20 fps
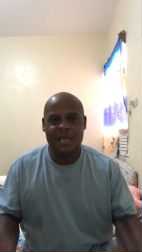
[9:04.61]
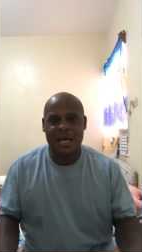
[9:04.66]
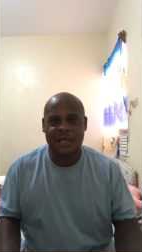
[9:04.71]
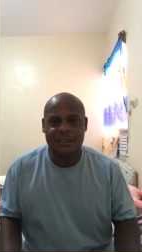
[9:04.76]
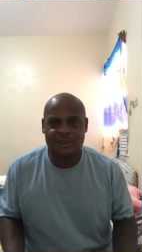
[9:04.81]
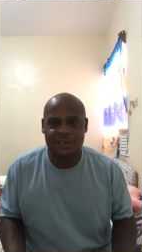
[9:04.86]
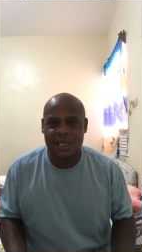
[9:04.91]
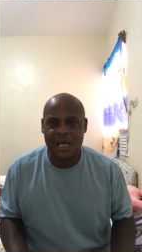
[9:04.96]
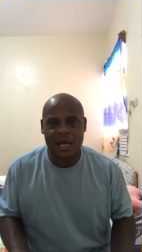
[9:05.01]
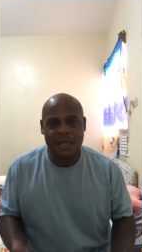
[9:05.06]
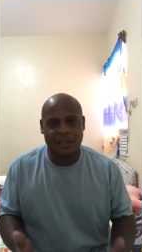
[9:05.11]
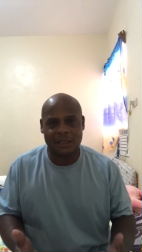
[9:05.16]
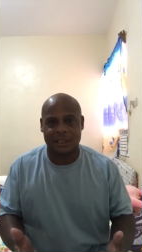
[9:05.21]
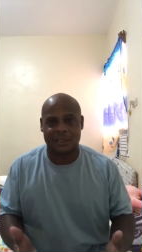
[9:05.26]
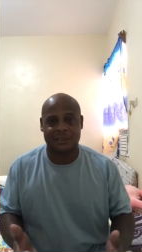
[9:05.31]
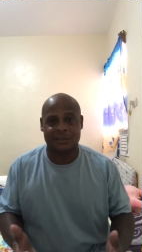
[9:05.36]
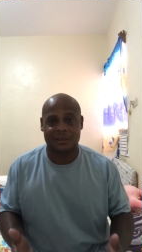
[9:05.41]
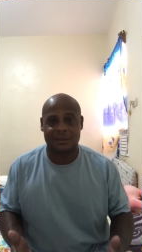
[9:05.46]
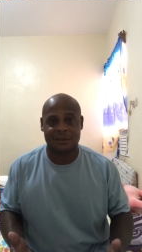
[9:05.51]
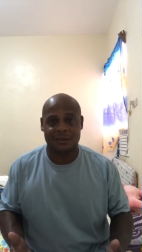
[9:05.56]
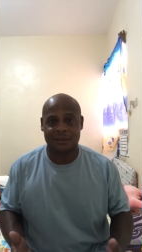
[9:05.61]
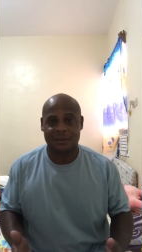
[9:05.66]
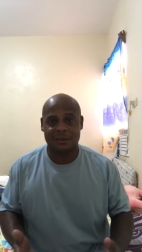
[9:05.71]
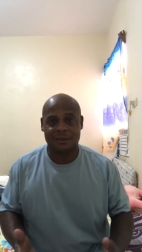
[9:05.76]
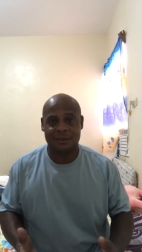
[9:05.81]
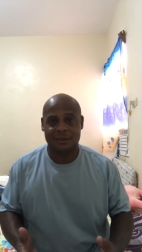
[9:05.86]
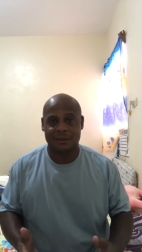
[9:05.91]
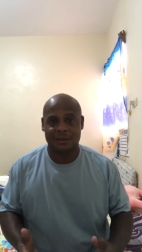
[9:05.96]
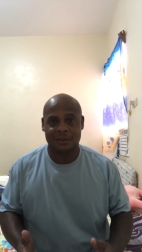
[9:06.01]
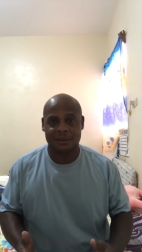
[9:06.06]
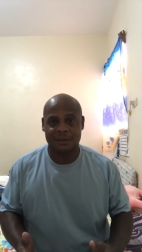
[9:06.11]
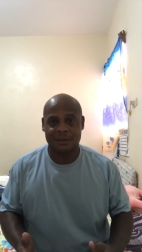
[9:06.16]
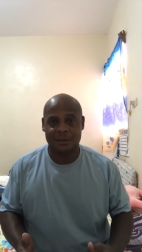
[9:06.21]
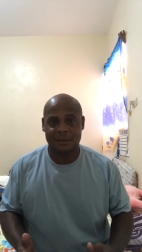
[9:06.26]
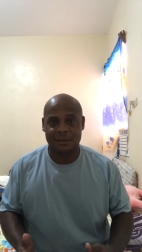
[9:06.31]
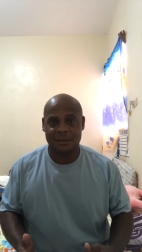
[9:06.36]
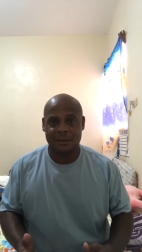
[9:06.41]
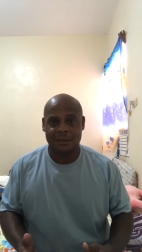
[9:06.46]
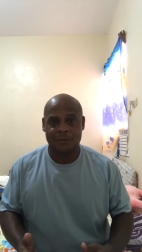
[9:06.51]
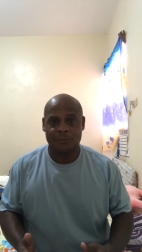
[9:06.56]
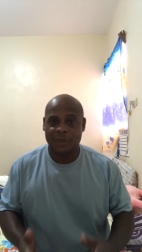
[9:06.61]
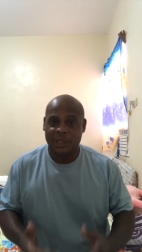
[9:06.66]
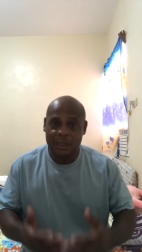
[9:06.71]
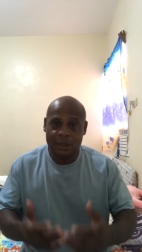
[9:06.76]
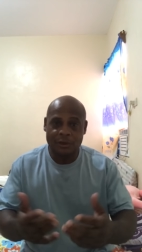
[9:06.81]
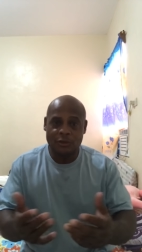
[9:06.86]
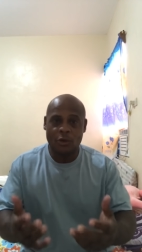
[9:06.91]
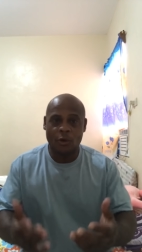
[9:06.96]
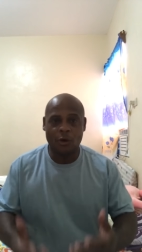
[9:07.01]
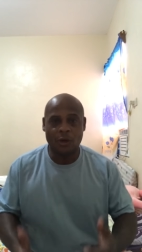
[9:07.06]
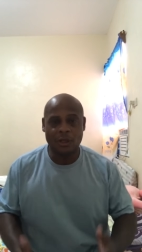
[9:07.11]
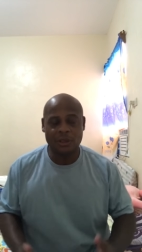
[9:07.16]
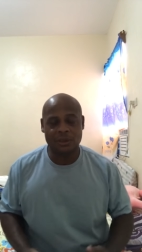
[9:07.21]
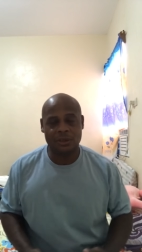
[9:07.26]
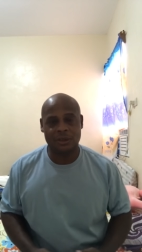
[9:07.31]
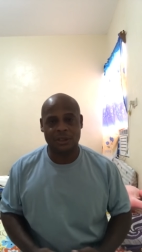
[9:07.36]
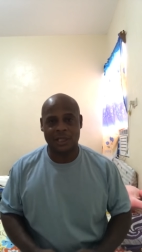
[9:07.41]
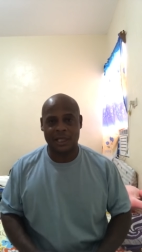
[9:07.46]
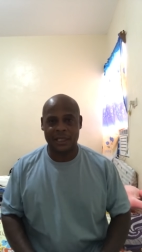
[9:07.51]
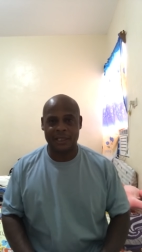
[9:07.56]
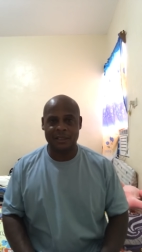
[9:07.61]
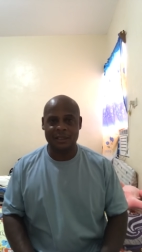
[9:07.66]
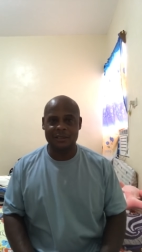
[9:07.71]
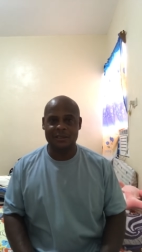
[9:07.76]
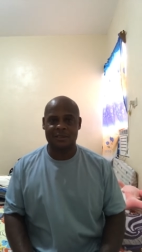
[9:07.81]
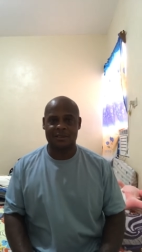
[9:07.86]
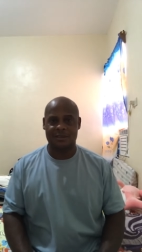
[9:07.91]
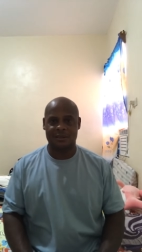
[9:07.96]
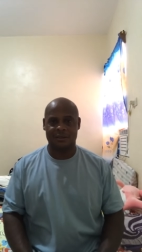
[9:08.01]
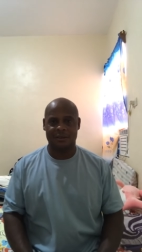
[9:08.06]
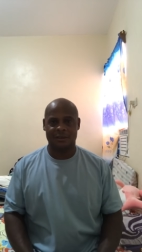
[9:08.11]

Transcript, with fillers: not jealous. But he adores you, ladies.